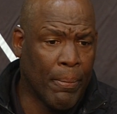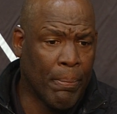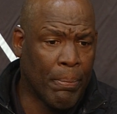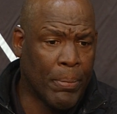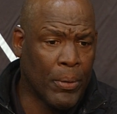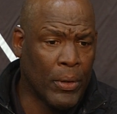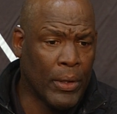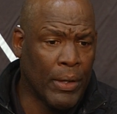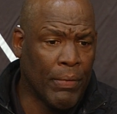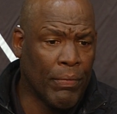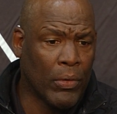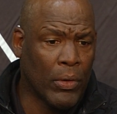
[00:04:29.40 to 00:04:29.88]

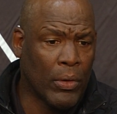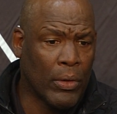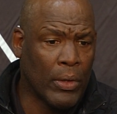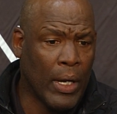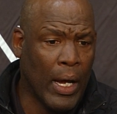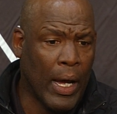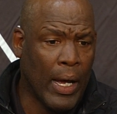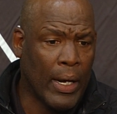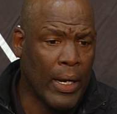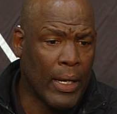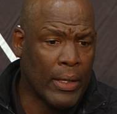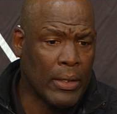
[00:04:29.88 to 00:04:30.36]
Believe it or
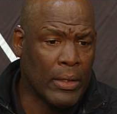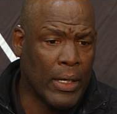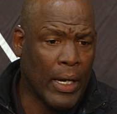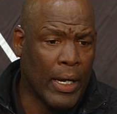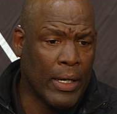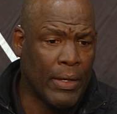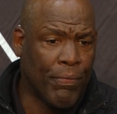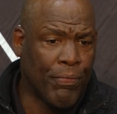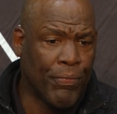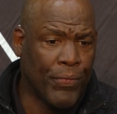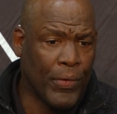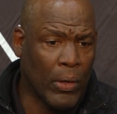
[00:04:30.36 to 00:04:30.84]
not,
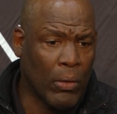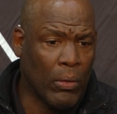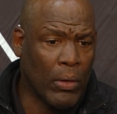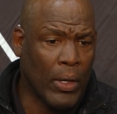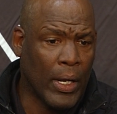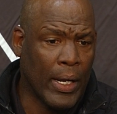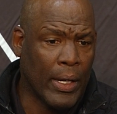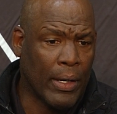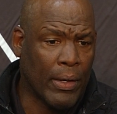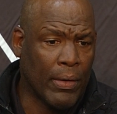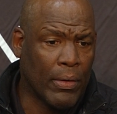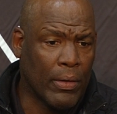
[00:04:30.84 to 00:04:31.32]
I felt
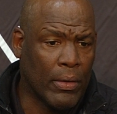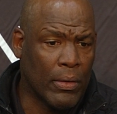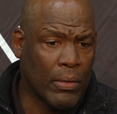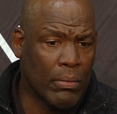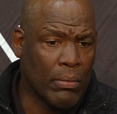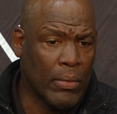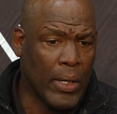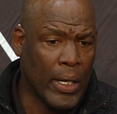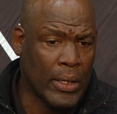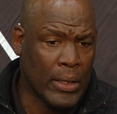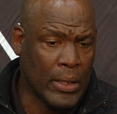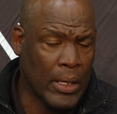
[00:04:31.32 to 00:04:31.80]
like
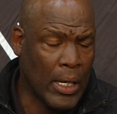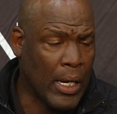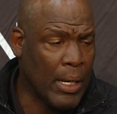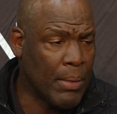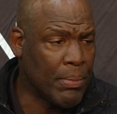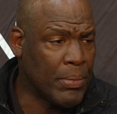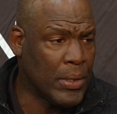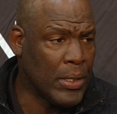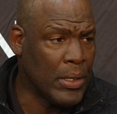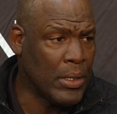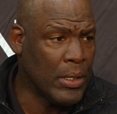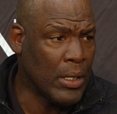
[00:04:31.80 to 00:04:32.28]
at
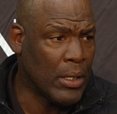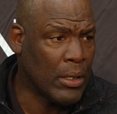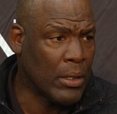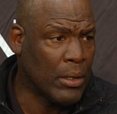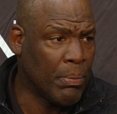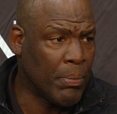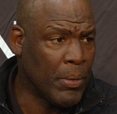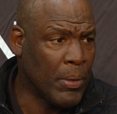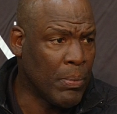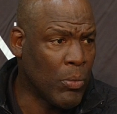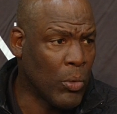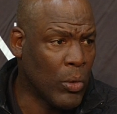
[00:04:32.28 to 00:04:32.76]
times he needed
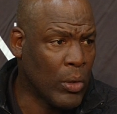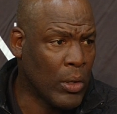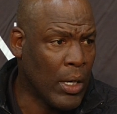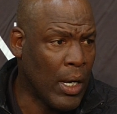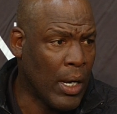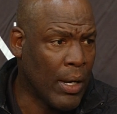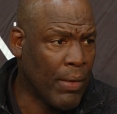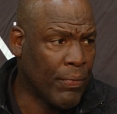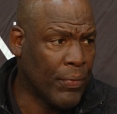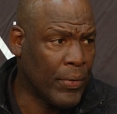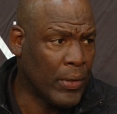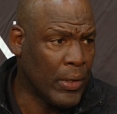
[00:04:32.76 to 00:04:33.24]
to be more
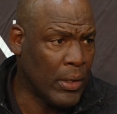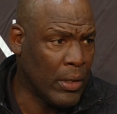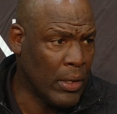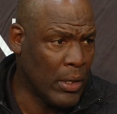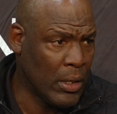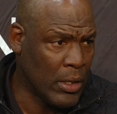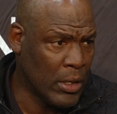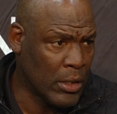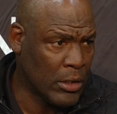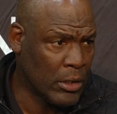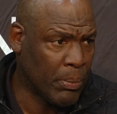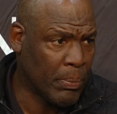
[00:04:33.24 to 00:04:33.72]
confident
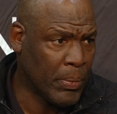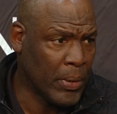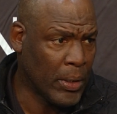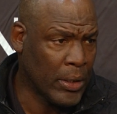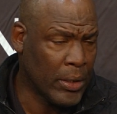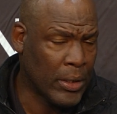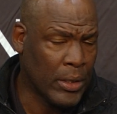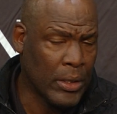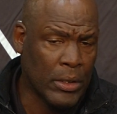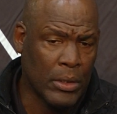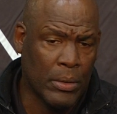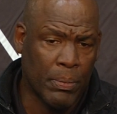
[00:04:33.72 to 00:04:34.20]
in his
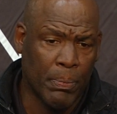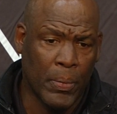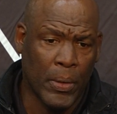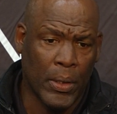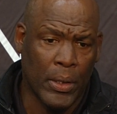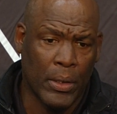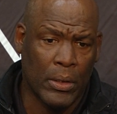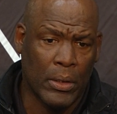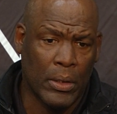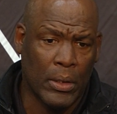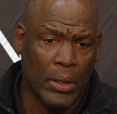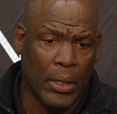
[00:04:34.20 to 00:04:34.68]
abilities.
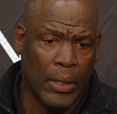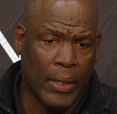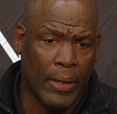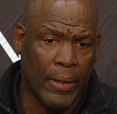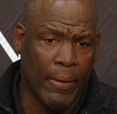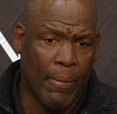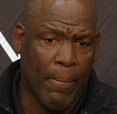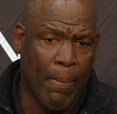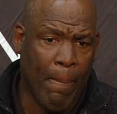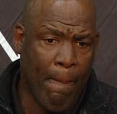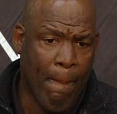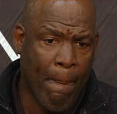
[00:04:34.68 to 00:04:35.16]
But
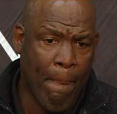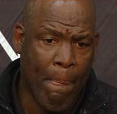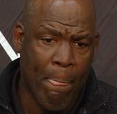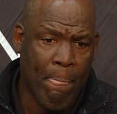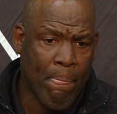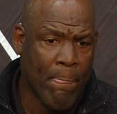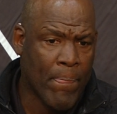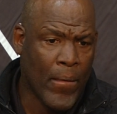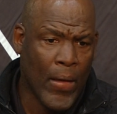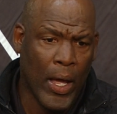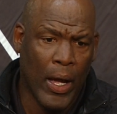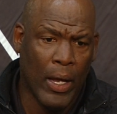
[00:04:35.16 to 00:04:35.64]

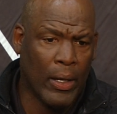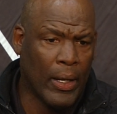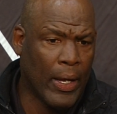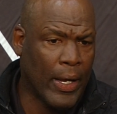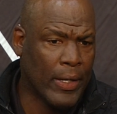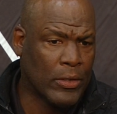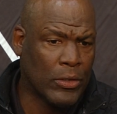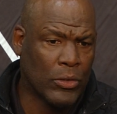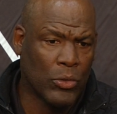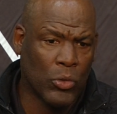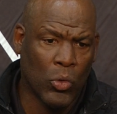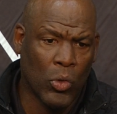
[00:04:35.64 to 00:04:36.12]
I
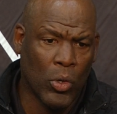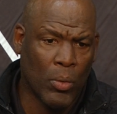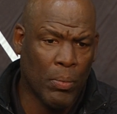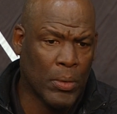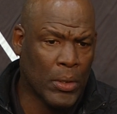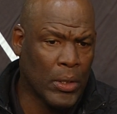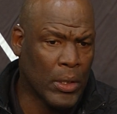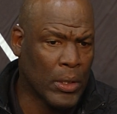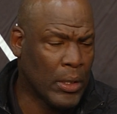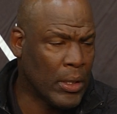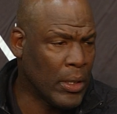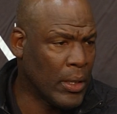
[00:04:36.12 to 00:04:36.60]
like Storm,
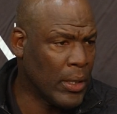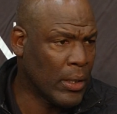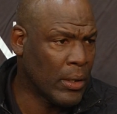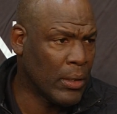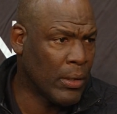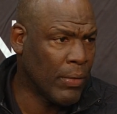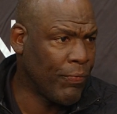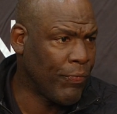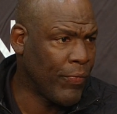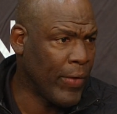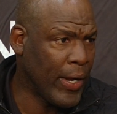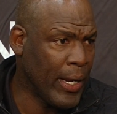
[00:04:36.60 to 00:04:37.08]
good kid,
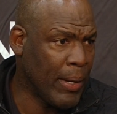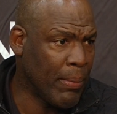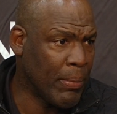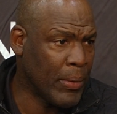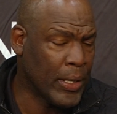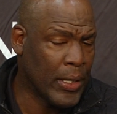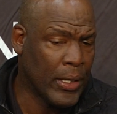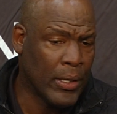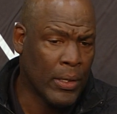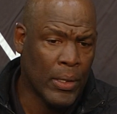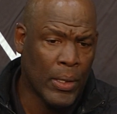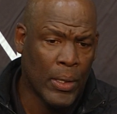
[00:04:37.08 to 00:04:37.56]
good
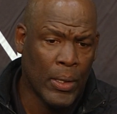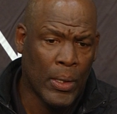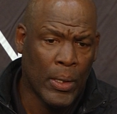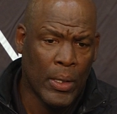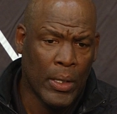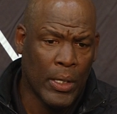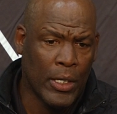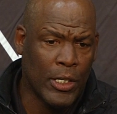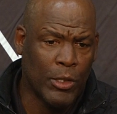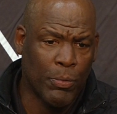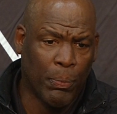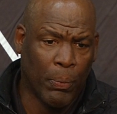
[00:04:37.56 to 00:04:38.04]
family.
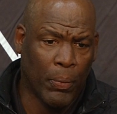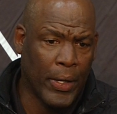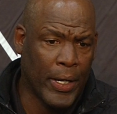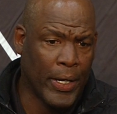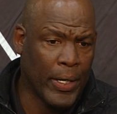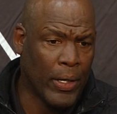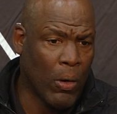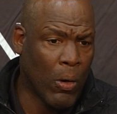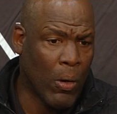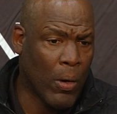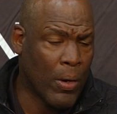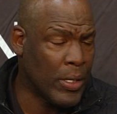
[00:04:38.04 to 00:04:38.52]
He's
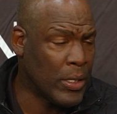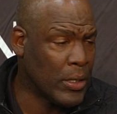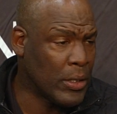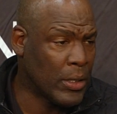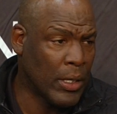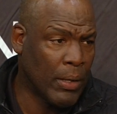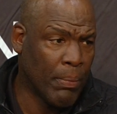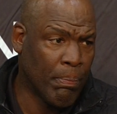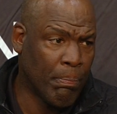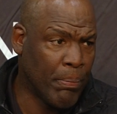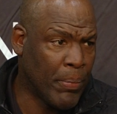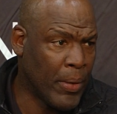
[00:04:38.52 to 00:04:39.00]
playing hard. He's
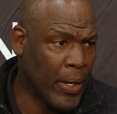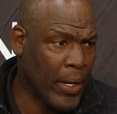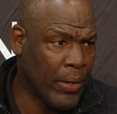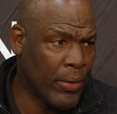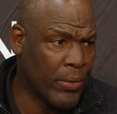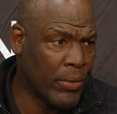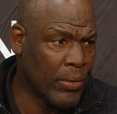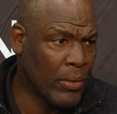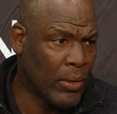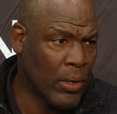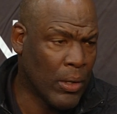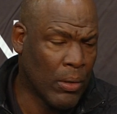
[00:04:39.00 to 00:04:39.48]
getting
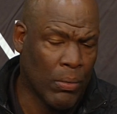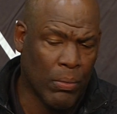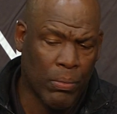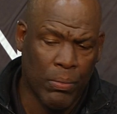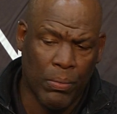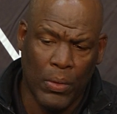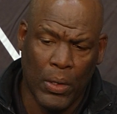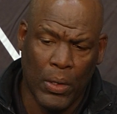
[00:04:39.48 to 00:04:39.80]
better. You know,